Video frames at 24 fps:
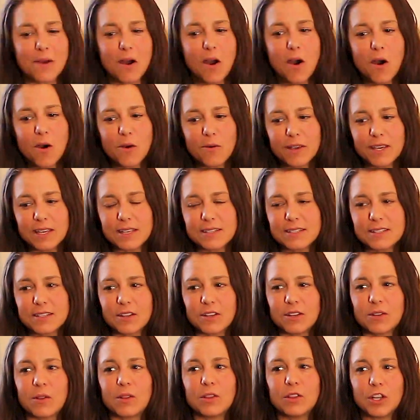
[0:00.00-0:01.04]
always
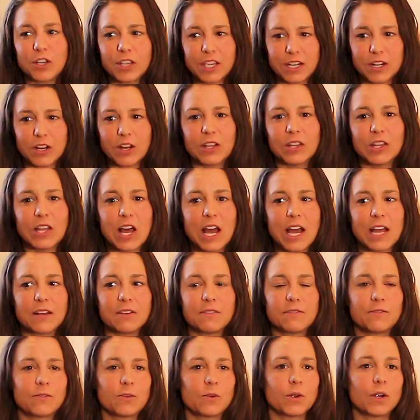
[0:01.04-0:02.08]
looking online
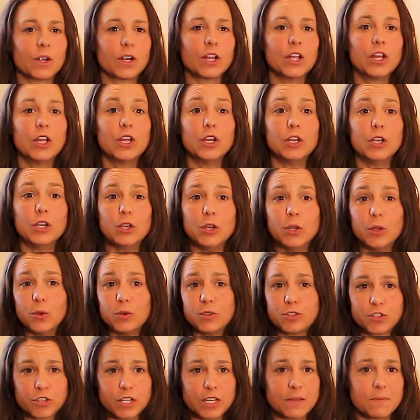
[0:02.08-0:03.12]
for new
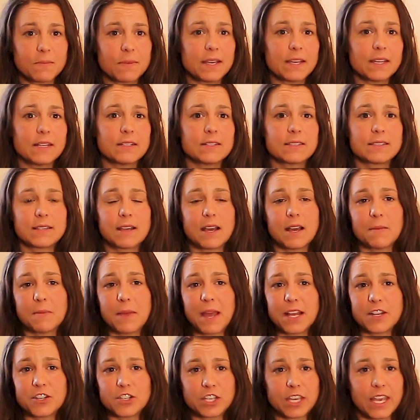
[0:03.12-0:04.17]
treatments,
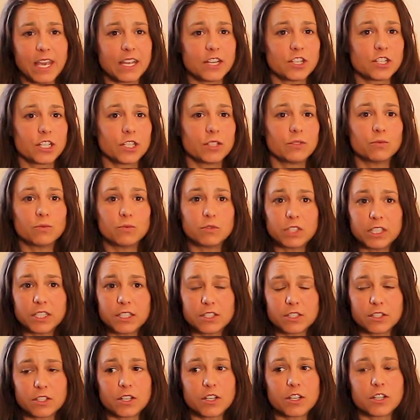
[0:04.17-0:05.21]
education,
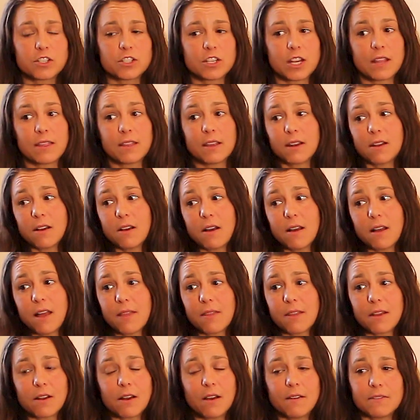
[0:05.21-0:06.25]
research, and then
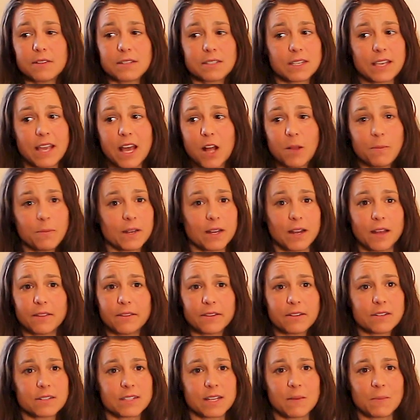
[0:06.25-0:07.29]
obviously helping others.